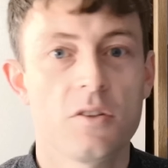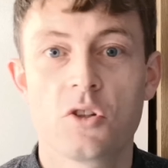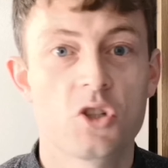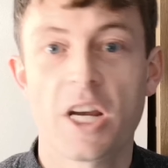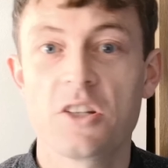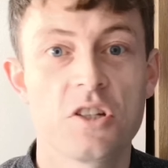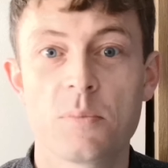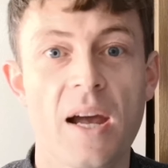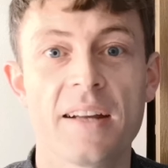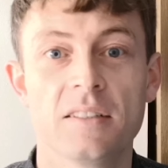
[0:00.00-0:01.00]
Just changed
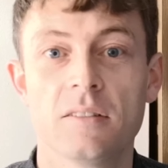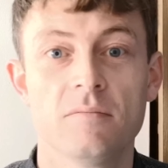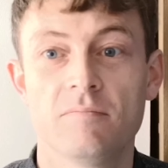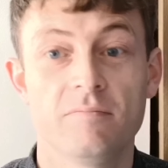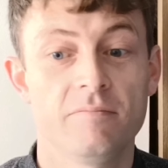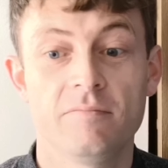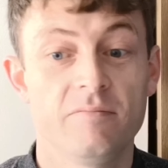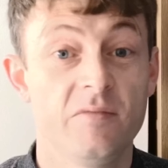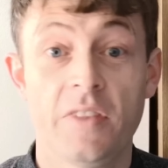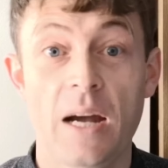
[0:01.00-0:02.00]
his mind.
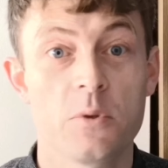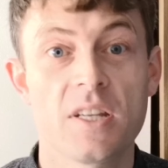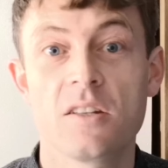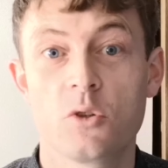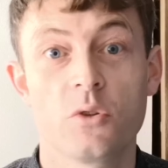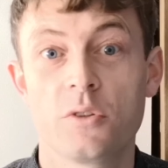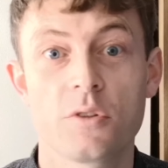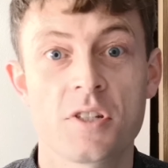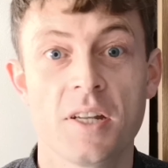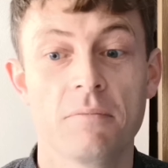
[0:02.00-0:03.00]
That was it, done and
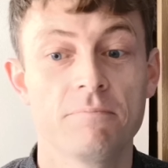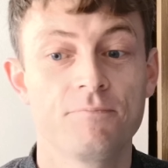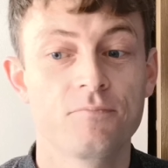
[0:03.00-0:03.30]
dusted.